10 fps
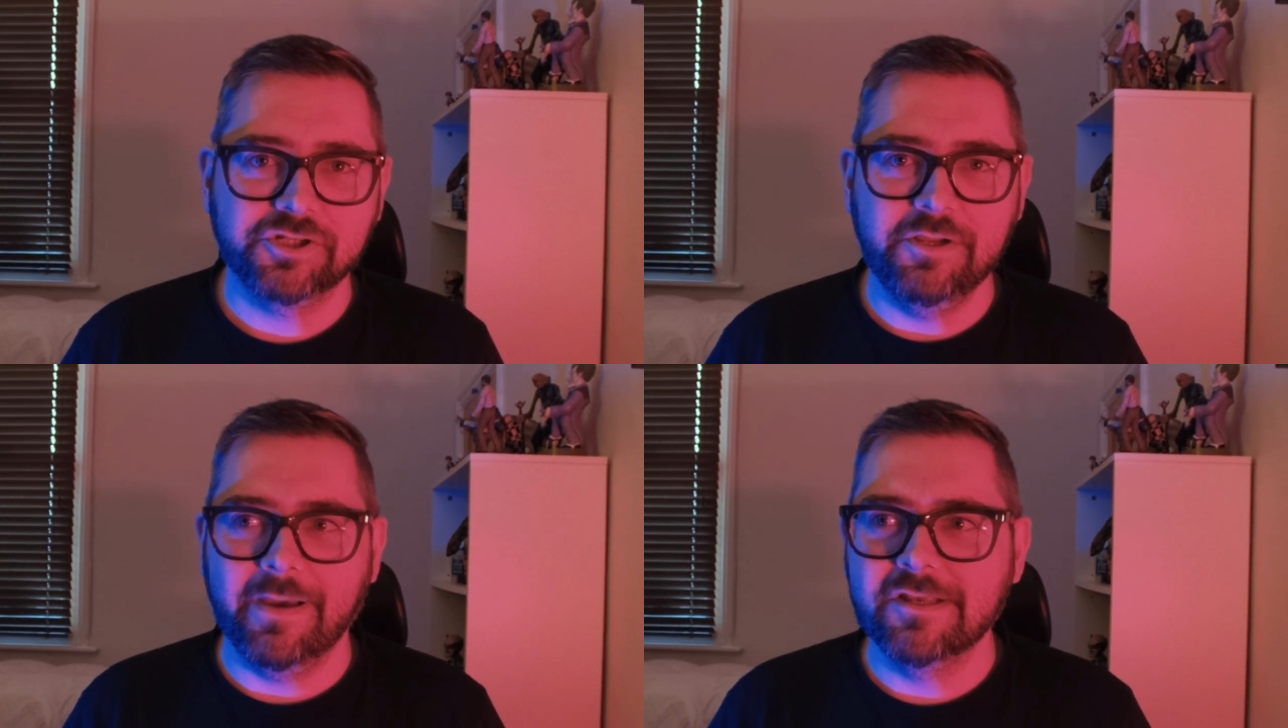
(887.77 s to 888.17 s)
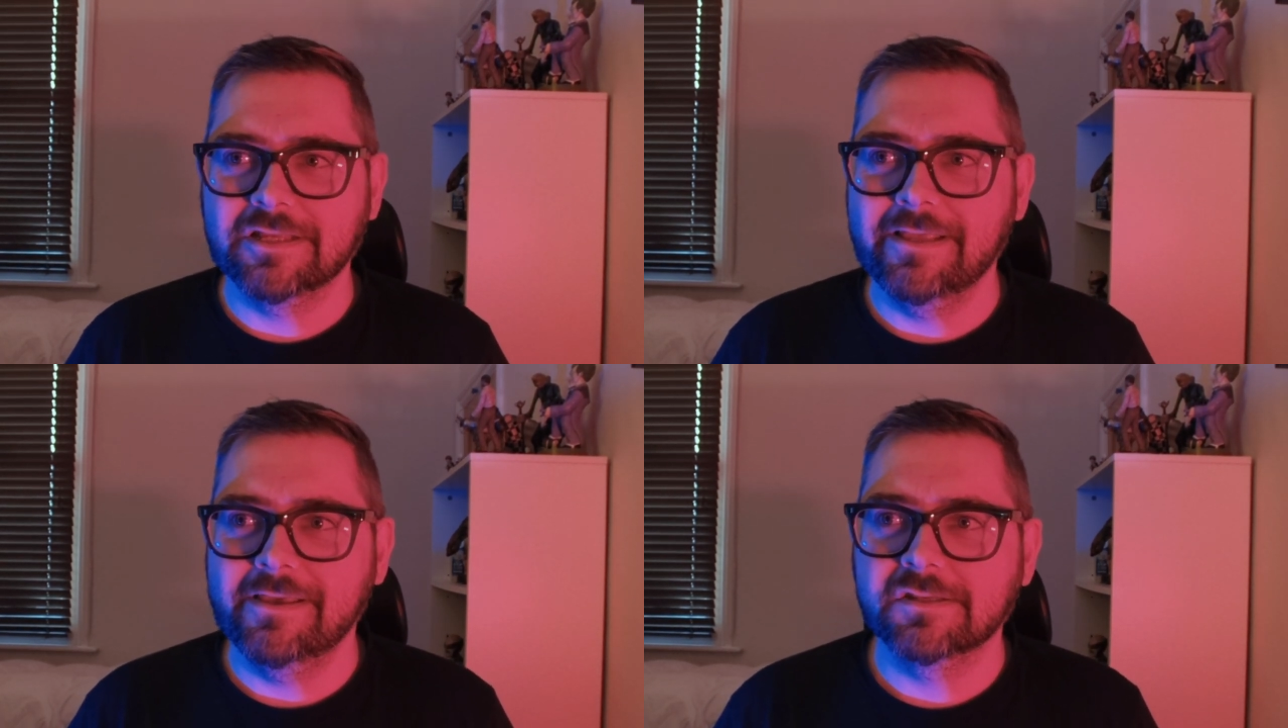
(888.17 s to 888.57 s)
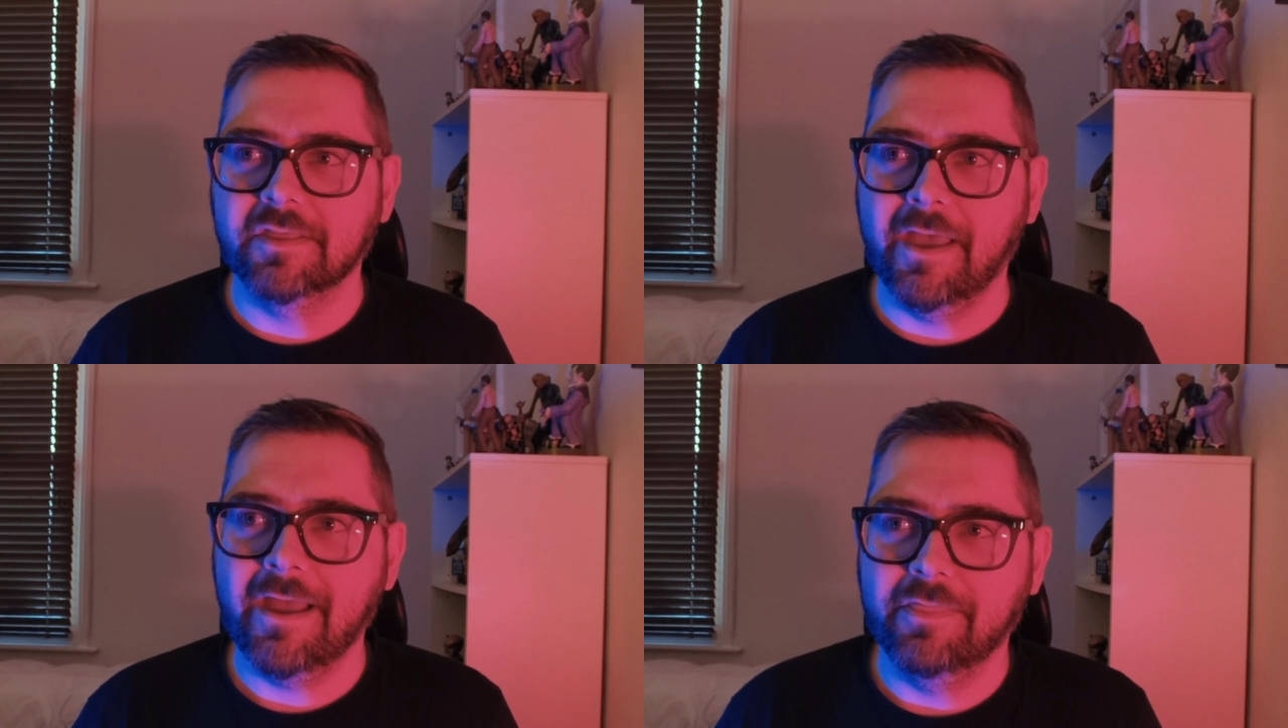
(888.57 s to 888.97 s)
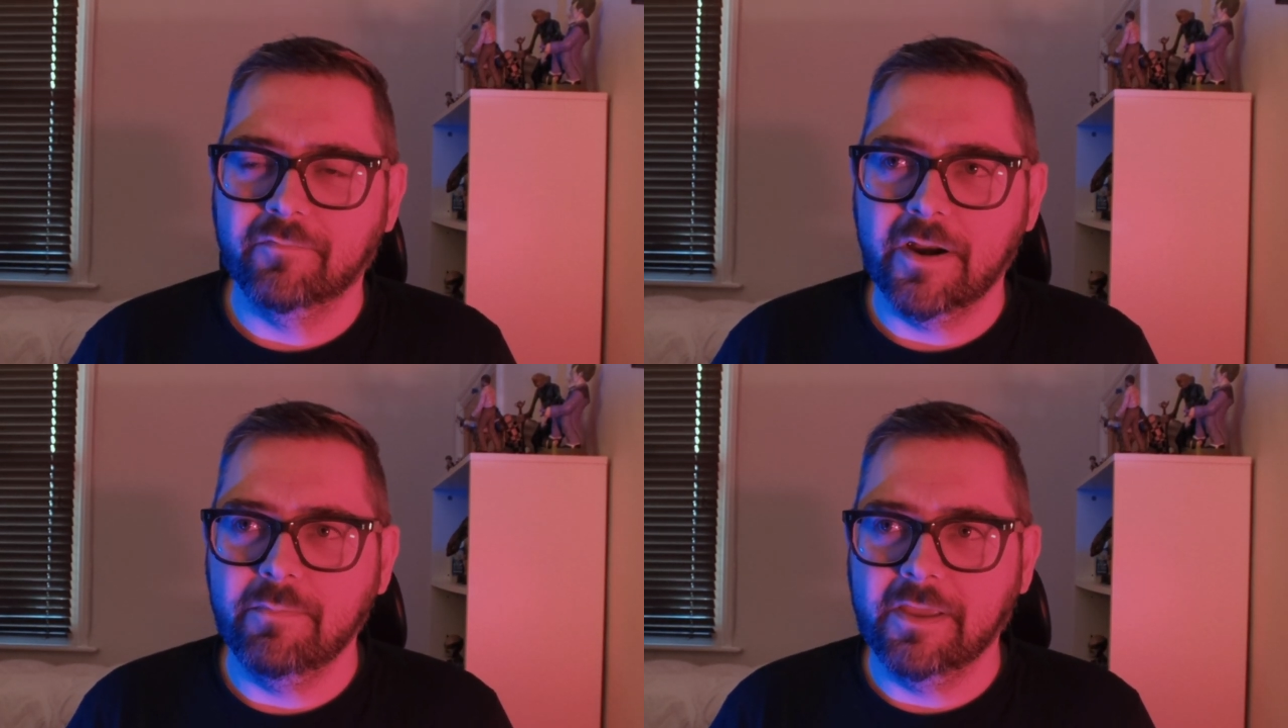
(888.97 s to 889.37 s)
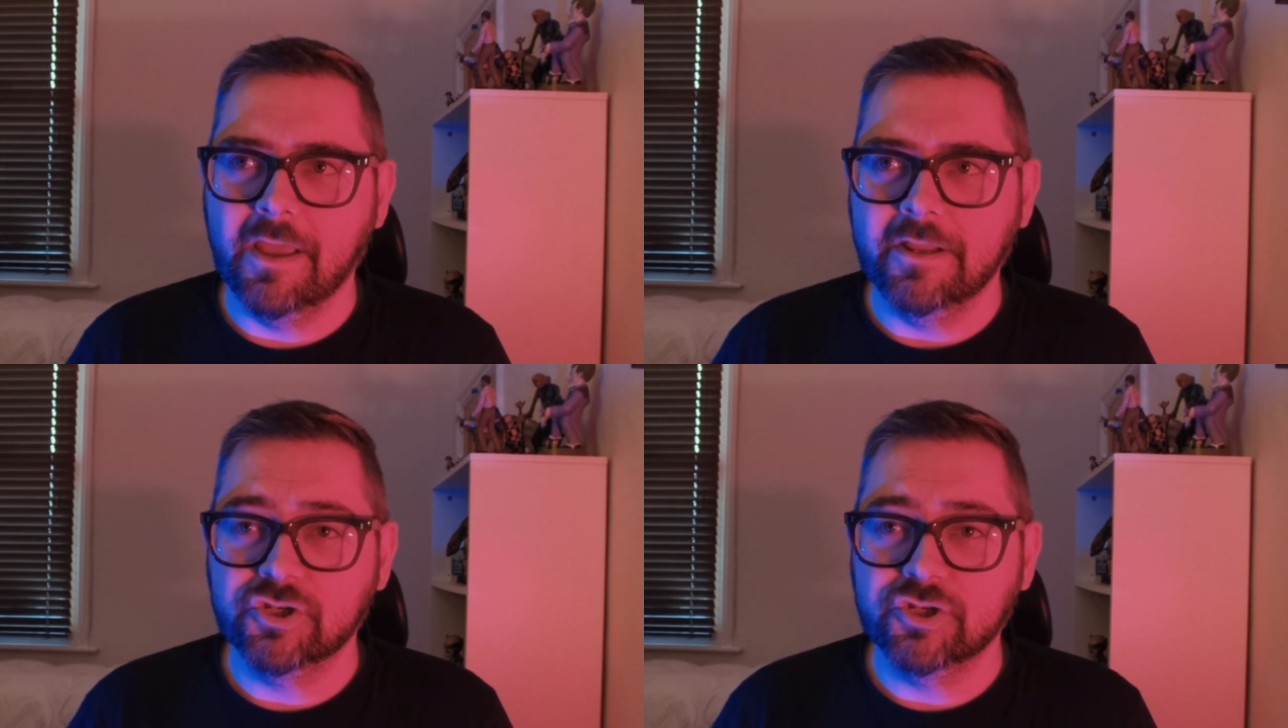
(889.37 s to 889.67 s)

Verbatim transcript: She basically is there at the very beginning.